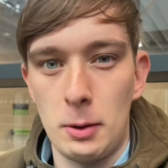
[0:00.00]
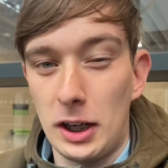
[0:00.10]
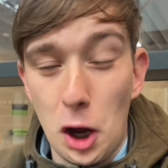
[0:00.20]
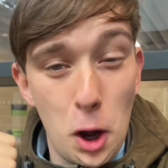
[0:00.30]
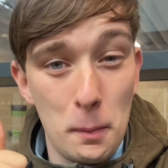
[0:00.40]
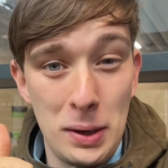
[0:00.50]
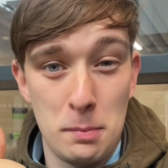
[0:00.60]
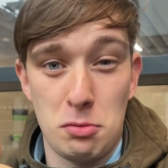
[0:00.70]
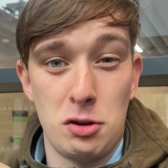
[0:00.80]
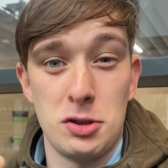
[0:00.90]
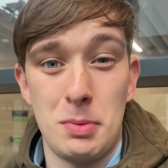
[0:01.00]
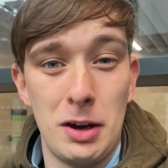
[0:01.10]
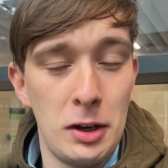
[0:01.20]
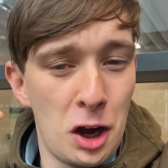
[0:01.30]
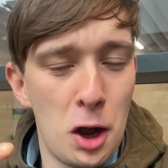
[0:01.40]
It can't be a bronze
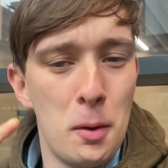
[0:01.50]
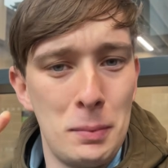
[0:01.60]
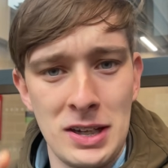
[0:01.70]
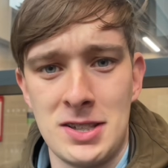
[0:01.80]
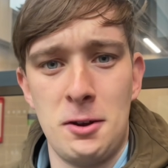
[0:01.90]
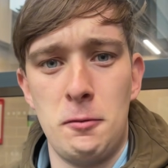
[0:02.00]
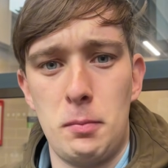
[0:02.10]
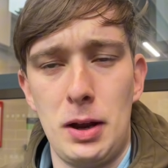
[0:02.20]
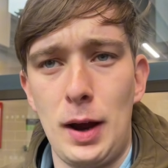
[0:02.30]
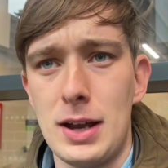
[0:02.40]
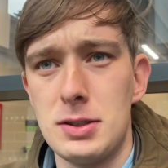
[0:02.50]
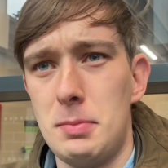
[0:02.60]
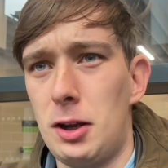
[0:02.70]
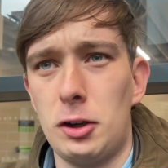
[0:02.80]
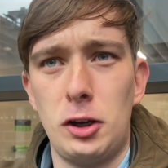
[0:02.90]
player, it can't be a silver player. It has
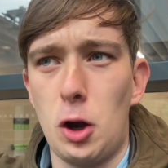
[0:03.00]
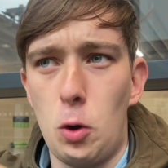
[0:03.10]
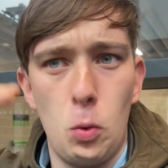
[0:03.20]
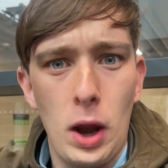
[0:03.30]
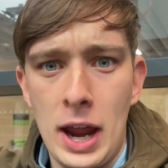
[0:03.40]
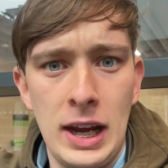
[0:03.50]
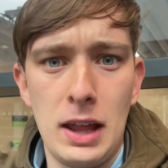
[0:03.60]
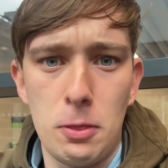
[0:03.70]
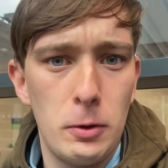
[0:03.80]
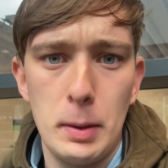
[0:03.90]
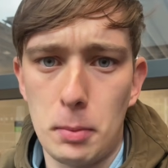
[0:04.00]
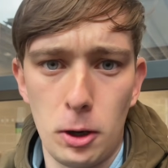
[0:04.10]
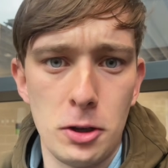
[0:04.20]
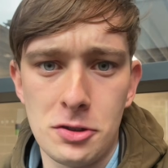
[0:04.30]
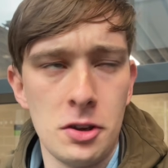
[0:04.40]
to be like a gold 83
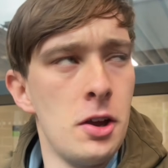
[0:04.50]
plus.